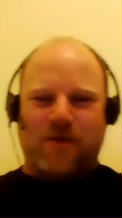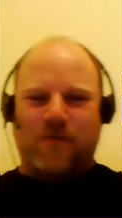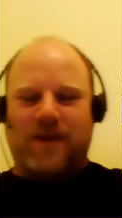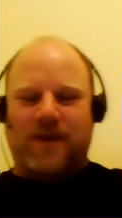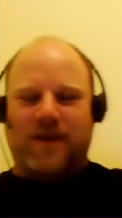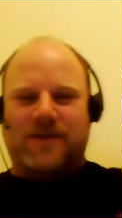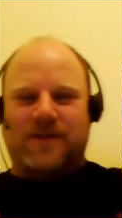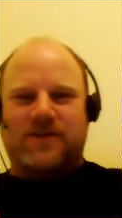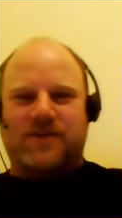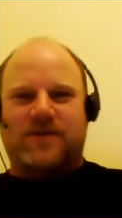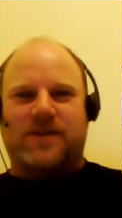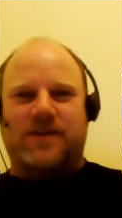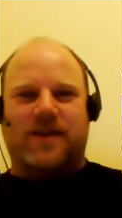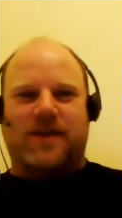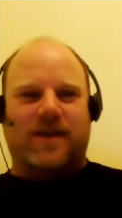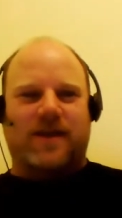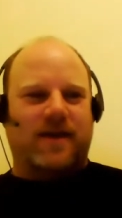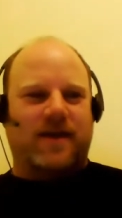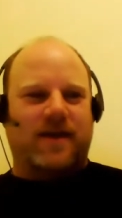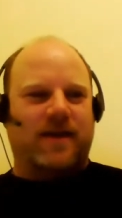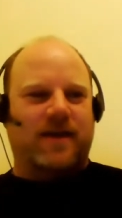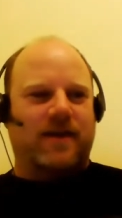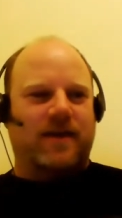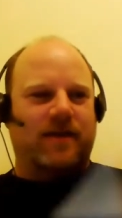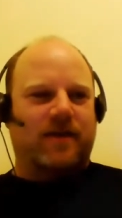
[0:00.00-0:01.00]
which
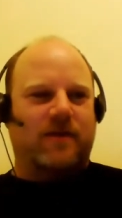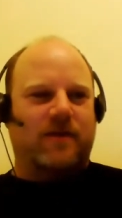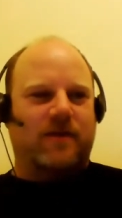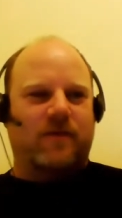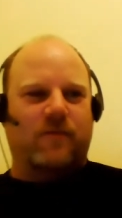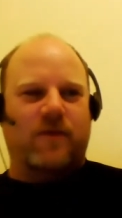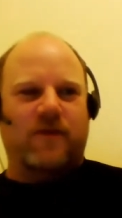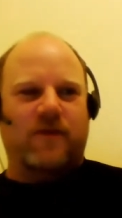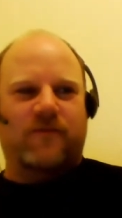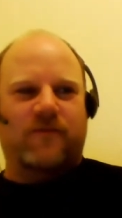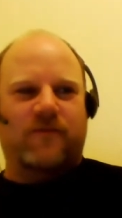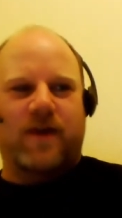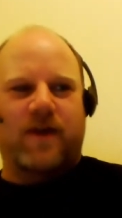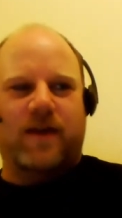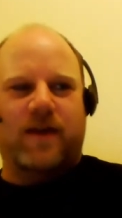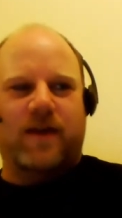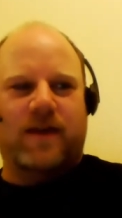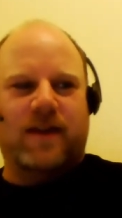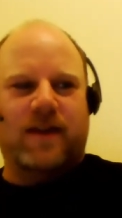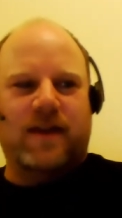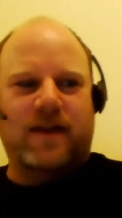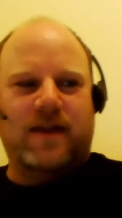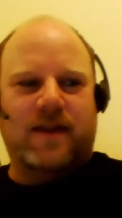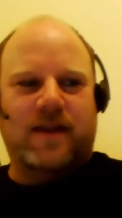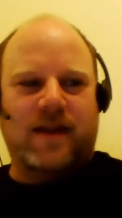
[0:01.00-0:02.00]
uh, we
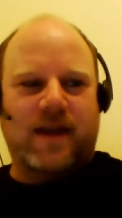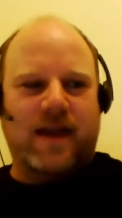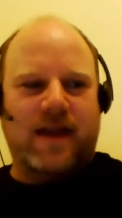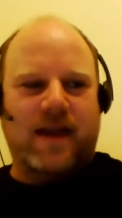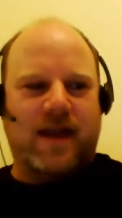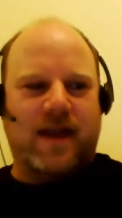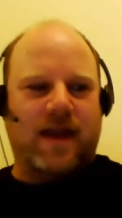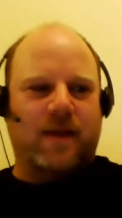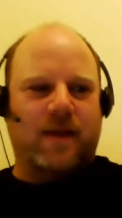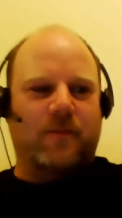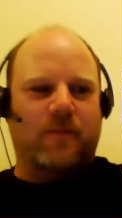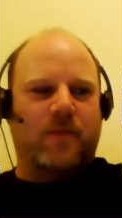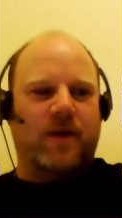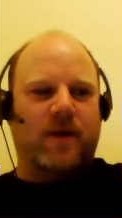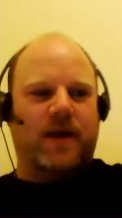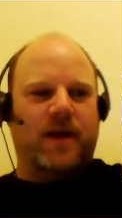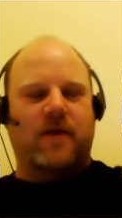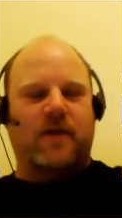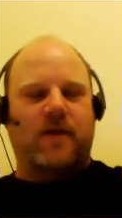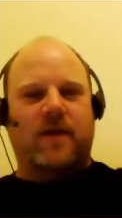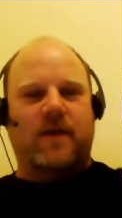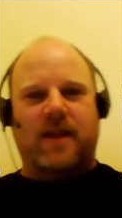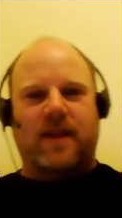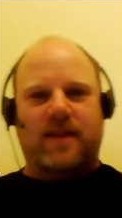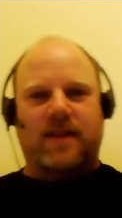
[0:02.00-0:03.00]
funded and put
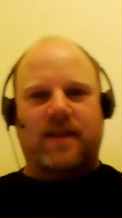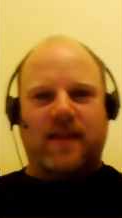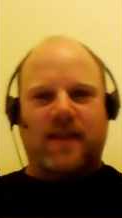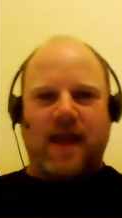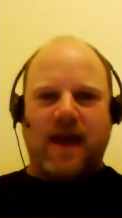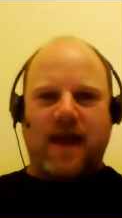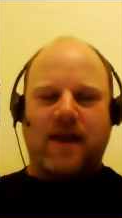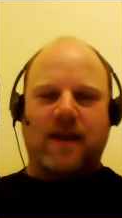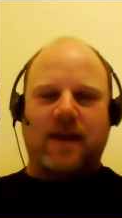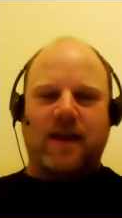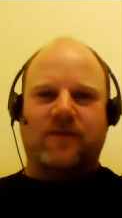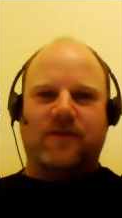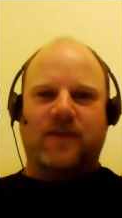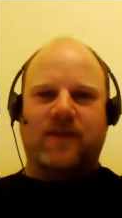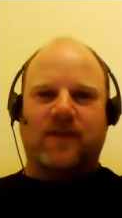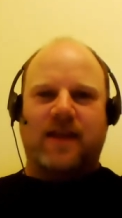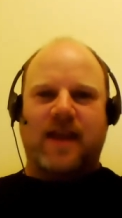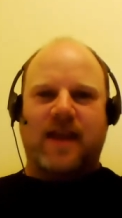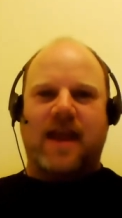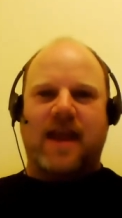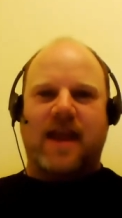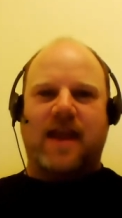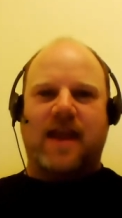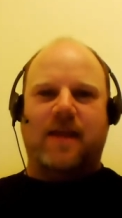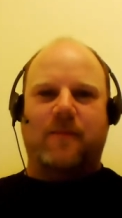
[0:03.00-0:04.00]
out. It, that is a
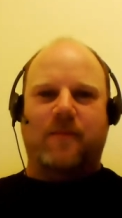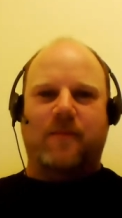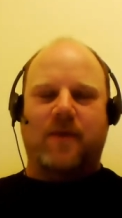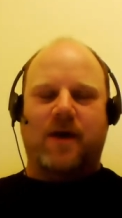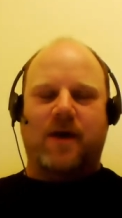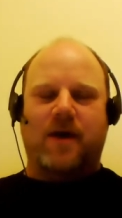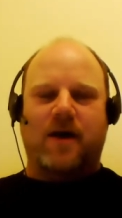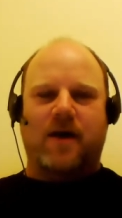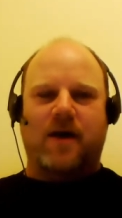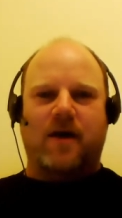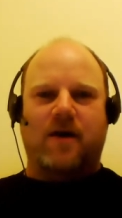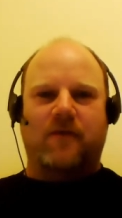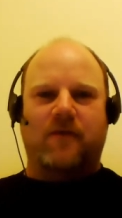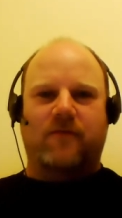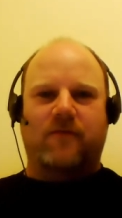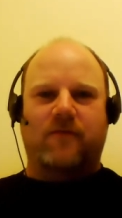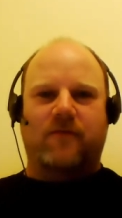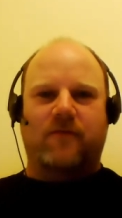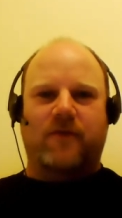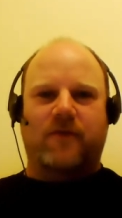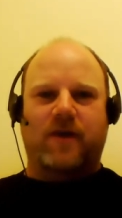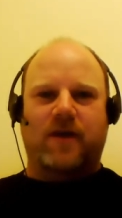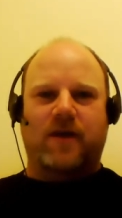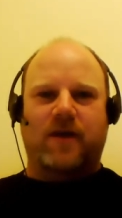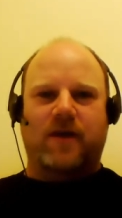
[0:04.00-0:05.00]
game of
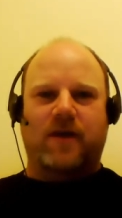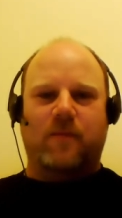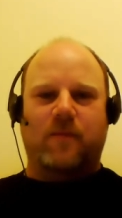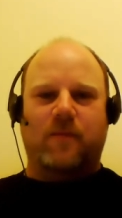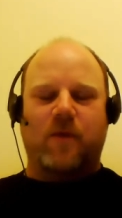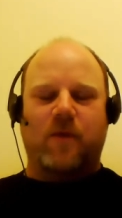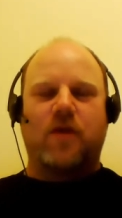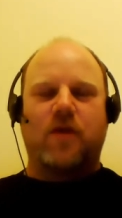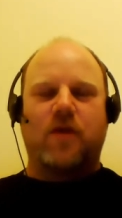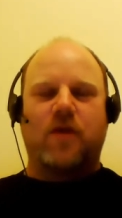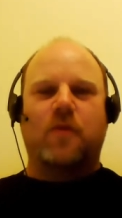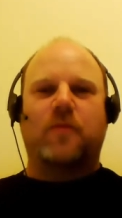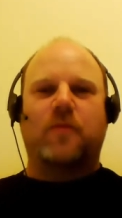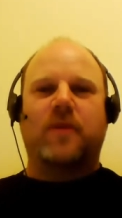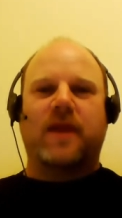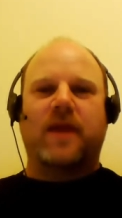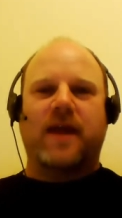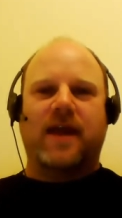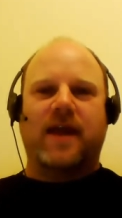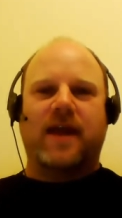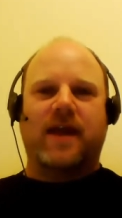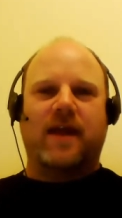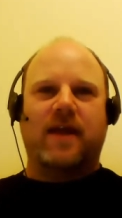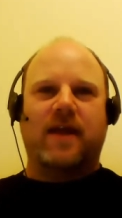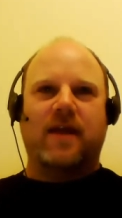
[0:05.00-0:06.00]
uh, where you
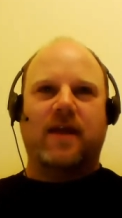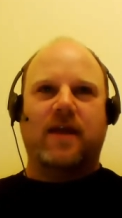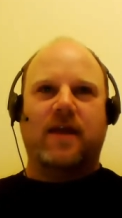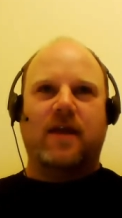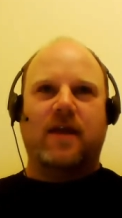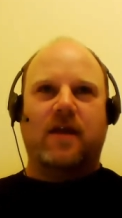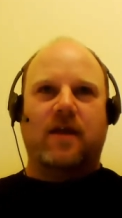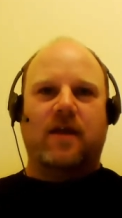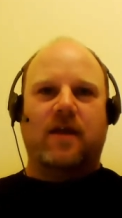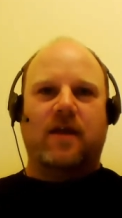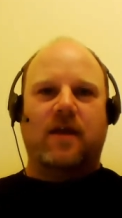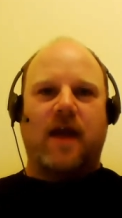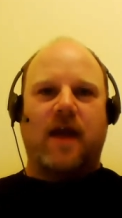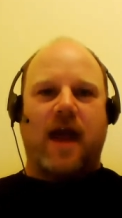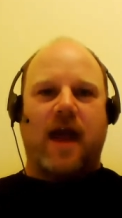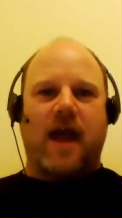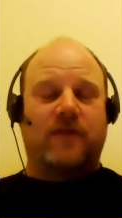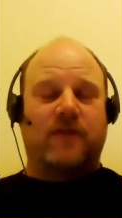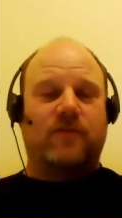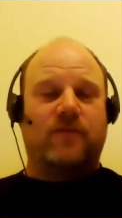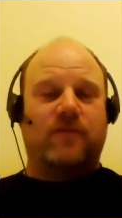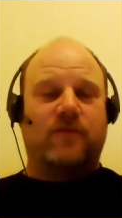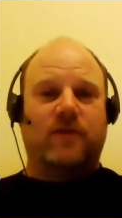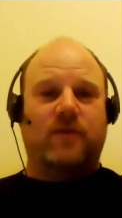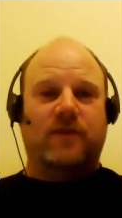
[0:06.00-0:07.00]
play
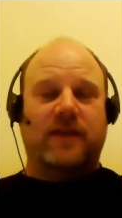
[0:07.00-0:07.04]
actual